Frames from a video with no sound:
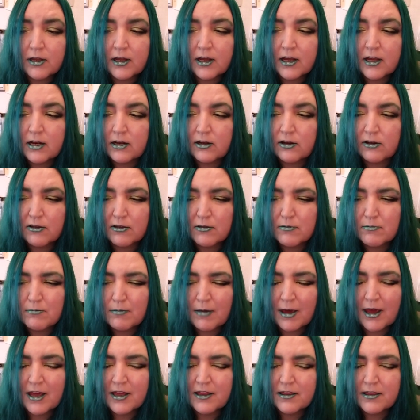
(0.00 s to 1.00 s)
and looks
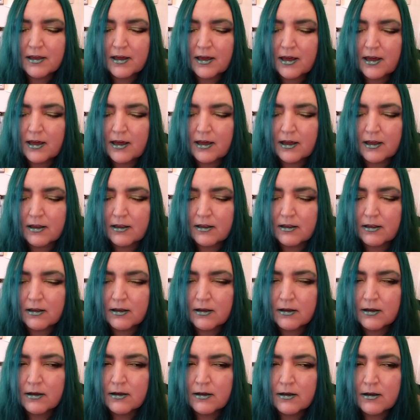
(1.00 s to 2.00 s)
messy, and
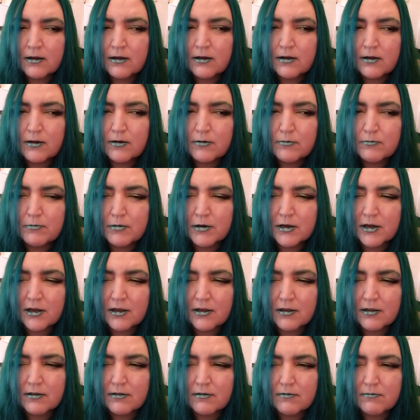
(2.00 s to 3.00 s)

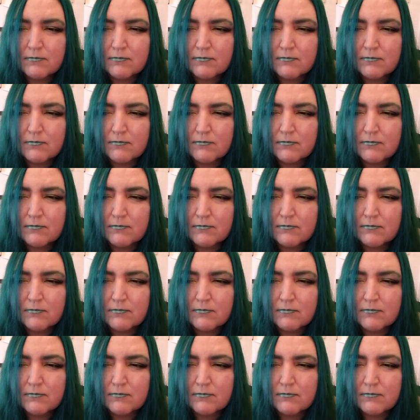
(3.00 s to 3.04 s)
because